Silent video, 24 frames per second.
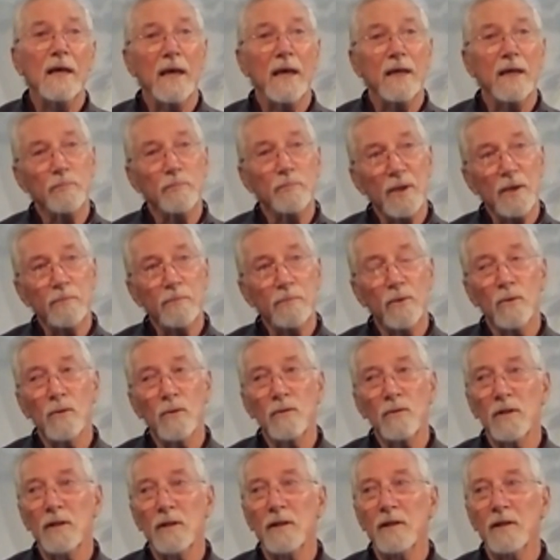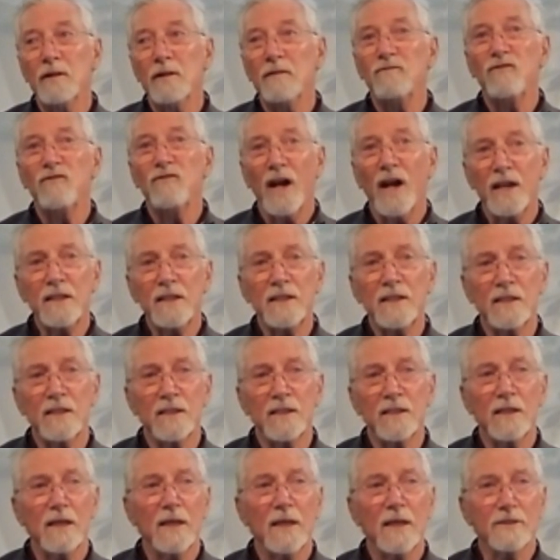and people
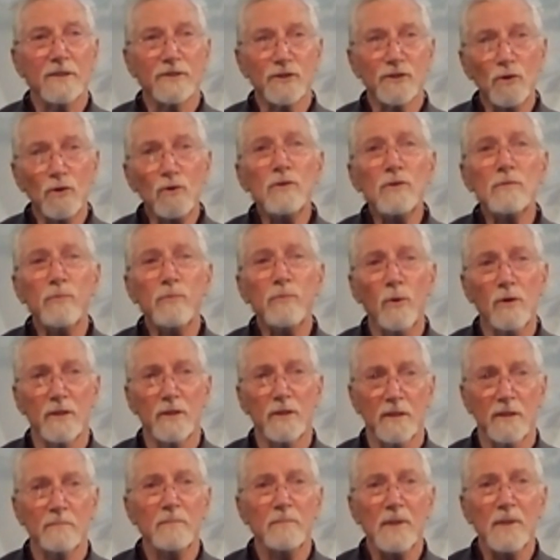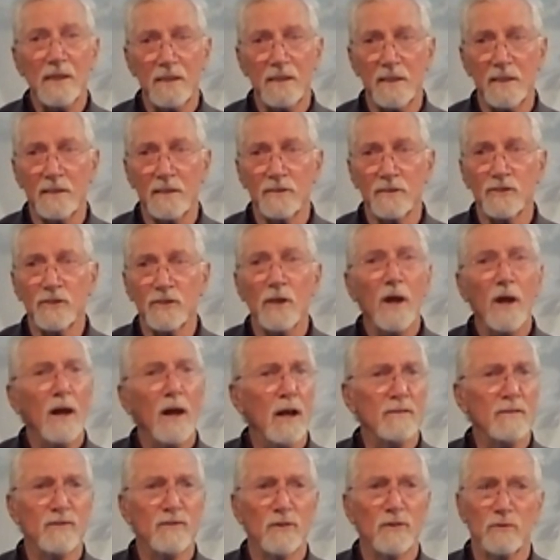fighting at school board meetings
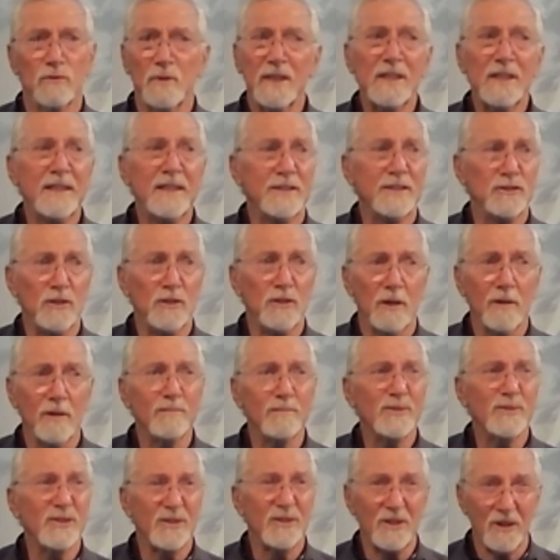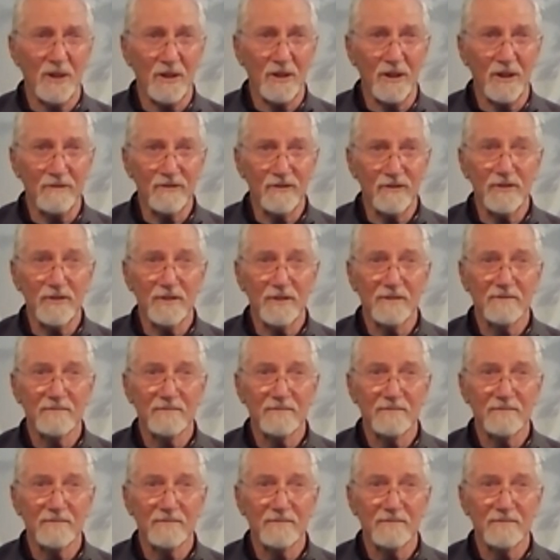over really dumb stuff.